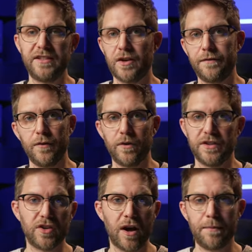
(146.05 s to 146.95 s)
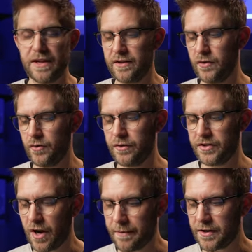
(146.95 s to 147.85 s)
So if you want to type in your
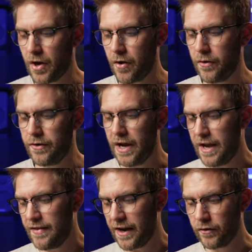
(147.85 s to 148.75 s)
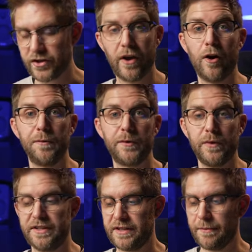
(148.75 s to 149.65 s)
time code, that also helps
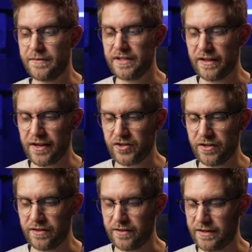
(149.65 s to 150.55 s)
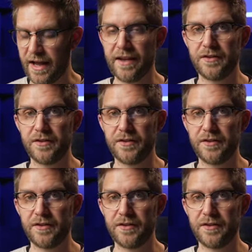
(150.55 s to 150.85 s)
with some selections as